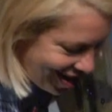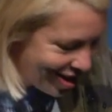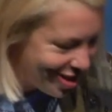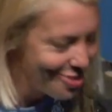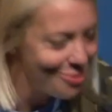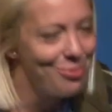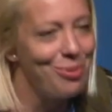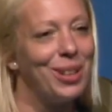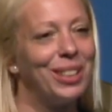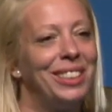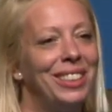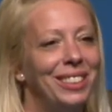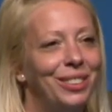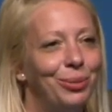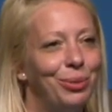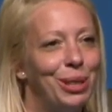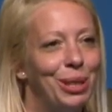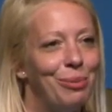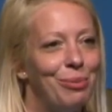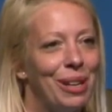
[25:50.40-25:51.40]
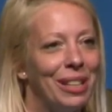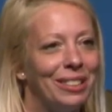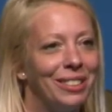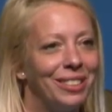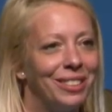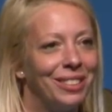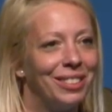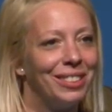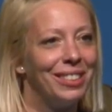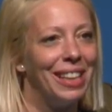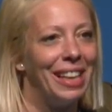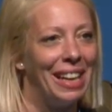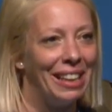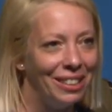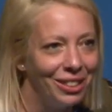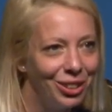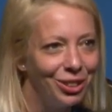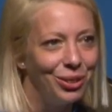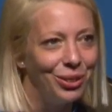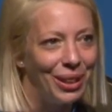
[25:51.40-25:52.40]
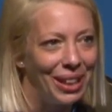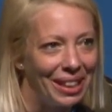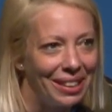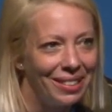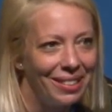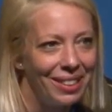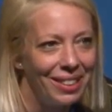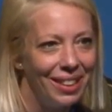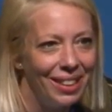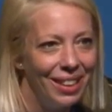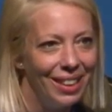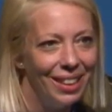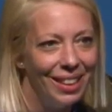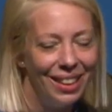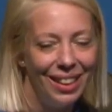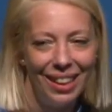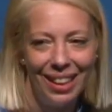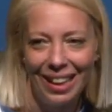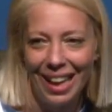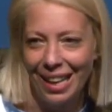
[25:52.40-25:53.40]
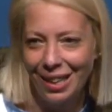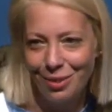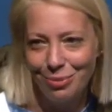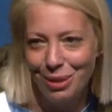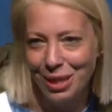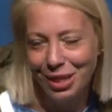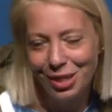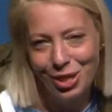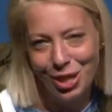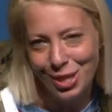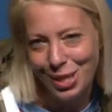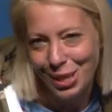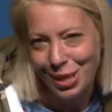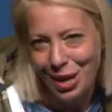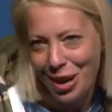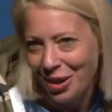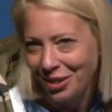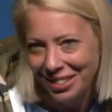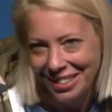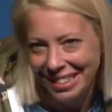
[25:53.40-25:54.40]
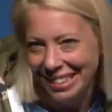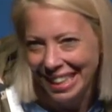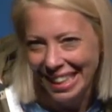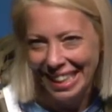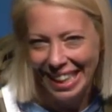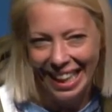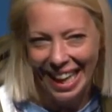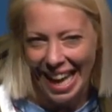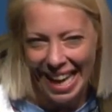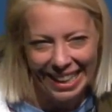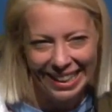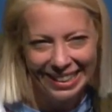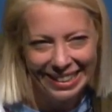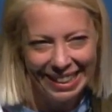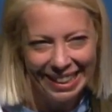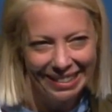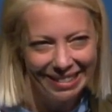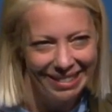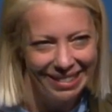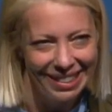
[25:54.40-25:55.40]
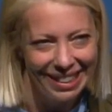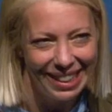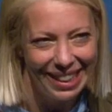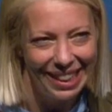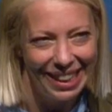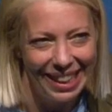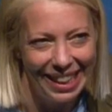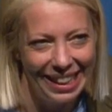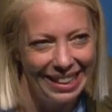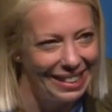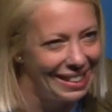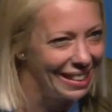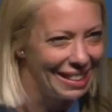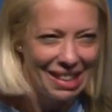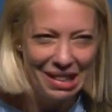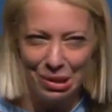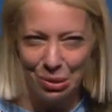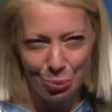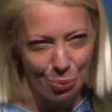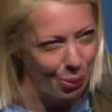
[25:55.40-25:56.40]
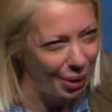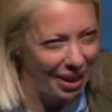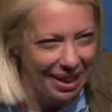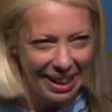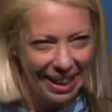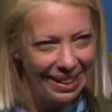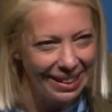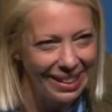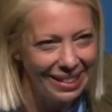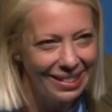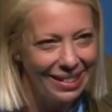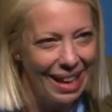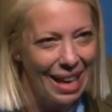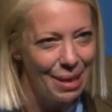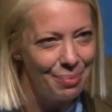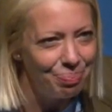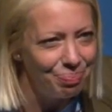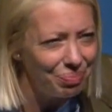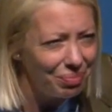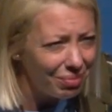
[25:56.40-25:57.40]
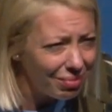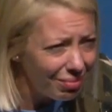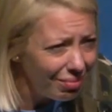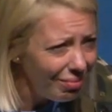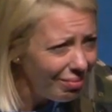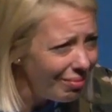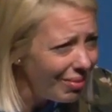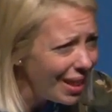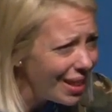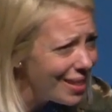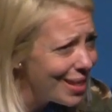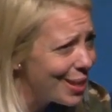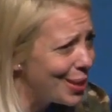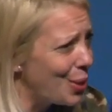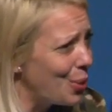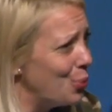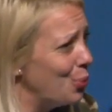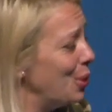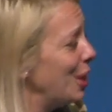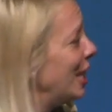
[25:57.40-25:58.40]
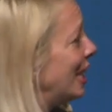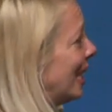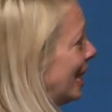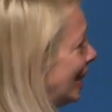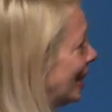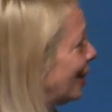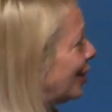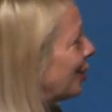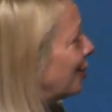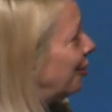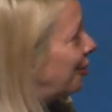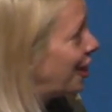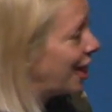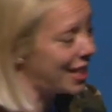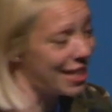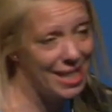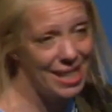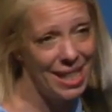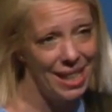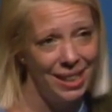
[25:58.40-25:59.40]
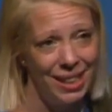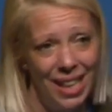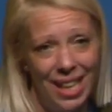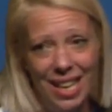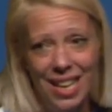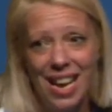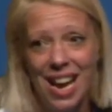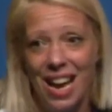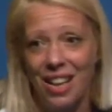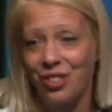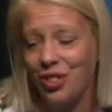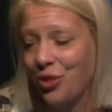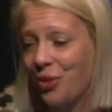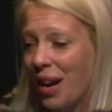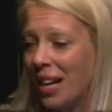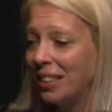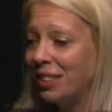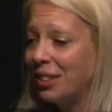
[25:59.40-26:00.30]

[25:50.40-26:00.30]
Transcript: what did we went into it? Like we just can't neglect it. It didn't work at the time. So we need to fix it and try to